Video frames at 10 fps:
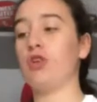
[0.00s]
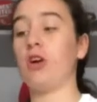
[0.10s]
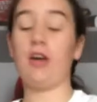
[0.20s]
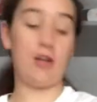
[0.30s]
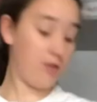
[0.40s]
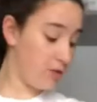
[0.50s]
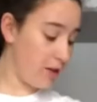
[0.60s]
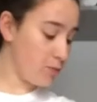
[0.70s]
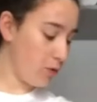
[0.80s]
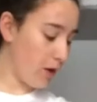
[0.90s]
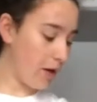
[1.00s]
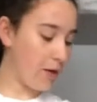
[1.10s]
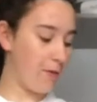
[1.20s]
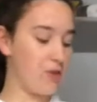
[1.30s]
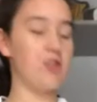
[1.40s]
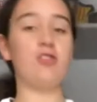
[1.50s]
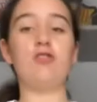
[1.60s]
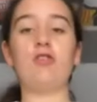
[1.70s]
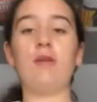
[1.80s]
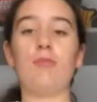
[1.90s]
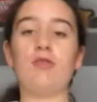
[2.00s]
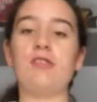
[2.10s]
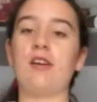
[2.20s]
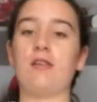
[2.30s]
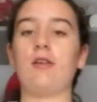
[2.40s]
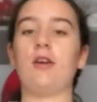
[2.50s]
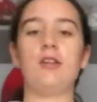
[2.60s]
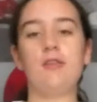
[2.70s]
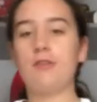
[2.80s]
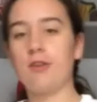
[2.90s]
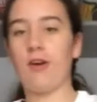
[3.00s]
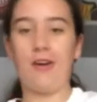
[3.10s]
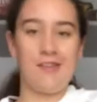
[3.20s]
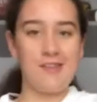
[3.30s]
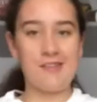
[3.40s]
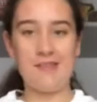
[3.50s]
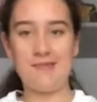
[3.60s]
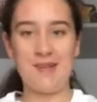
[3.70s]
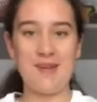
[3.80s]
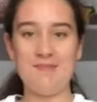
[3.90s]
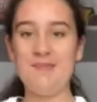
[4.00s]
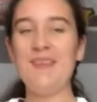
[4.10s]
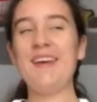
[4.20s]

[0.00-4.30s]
tight. And that's what I like about it. It's not too tight, but it's like tight at the same time.